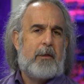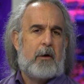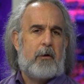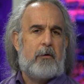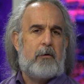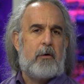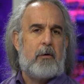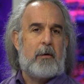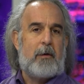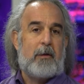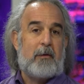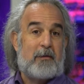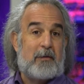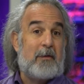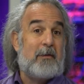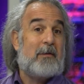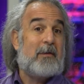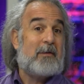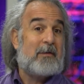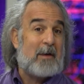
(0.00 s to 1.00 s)
that are doing this
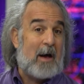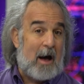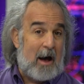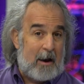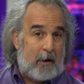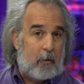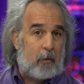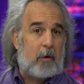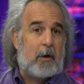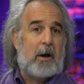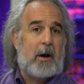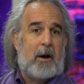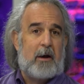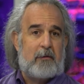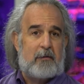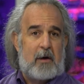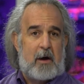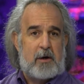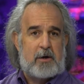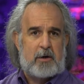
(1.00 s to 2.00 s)
inside
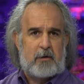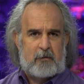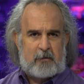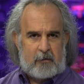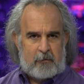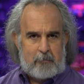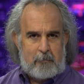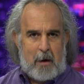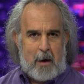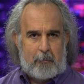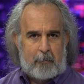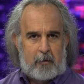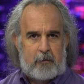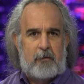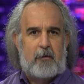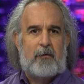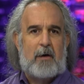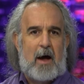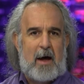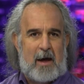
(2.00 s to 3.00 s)
organizations as
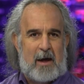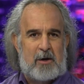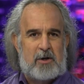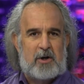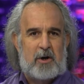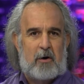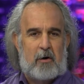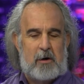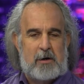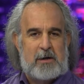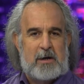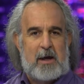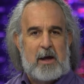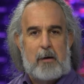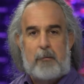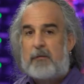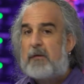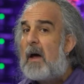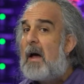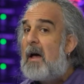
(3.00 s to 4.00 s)
members of IH&R
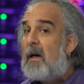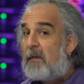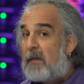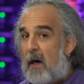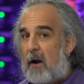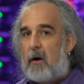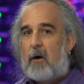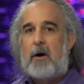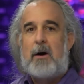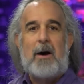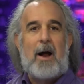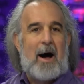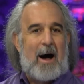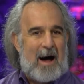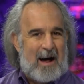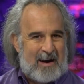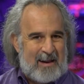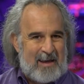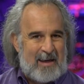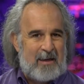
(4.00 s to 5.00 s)
teams that are
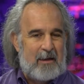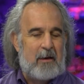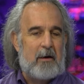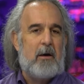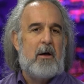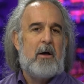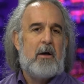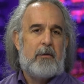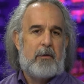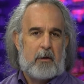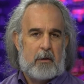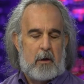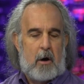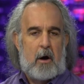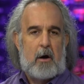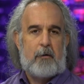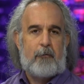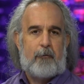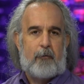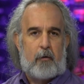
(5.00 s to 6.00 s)
not in the
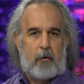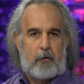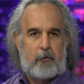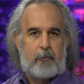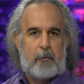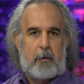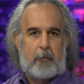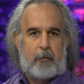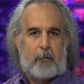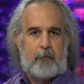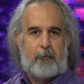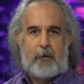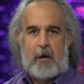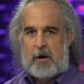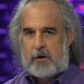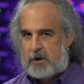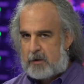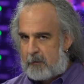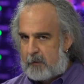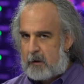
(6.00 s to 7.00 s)
law enforcement
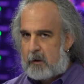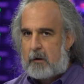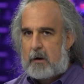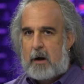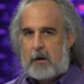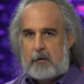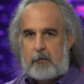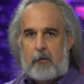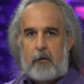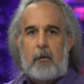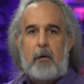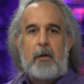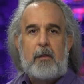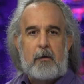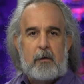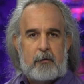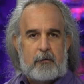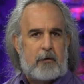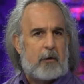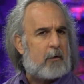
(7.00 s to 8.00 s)
profession, that are not doing
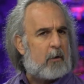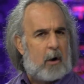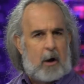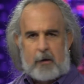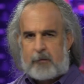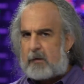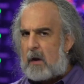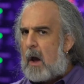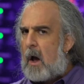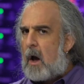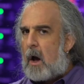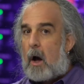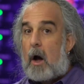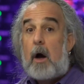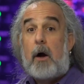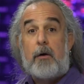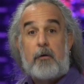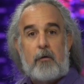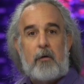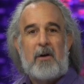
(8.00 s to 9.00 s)
this across
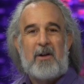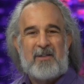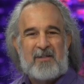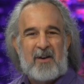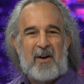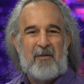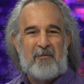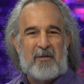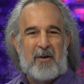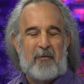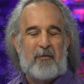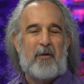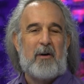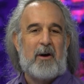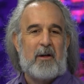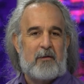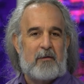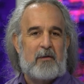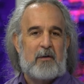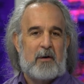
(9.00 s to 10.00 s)
hundreds of
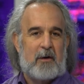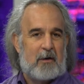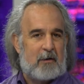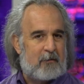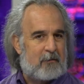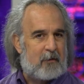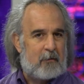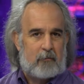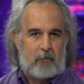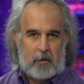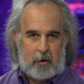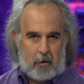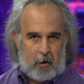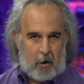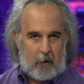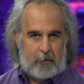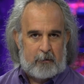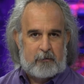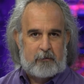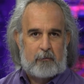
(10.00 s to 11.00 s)
different incidents,
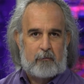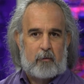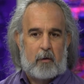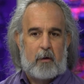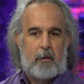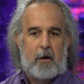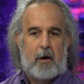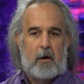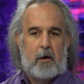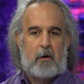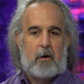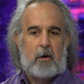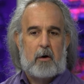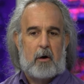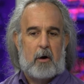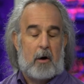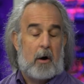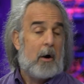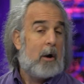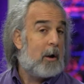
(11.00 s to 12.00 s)
regardless of where they
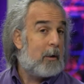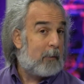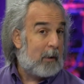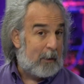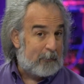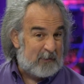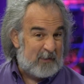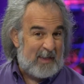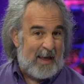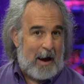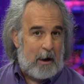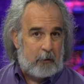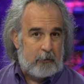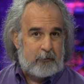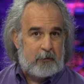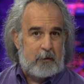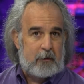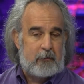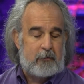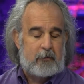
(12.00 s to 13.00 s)
occur, perhaps
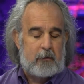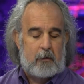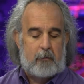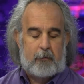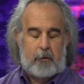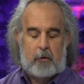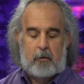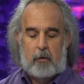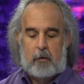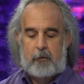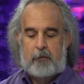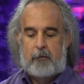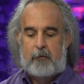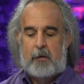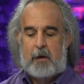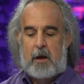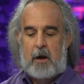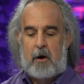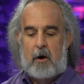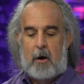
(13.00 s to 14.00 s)
thousands over the course of
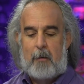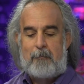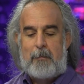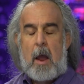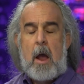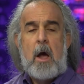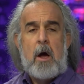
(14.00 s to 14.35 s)
a year,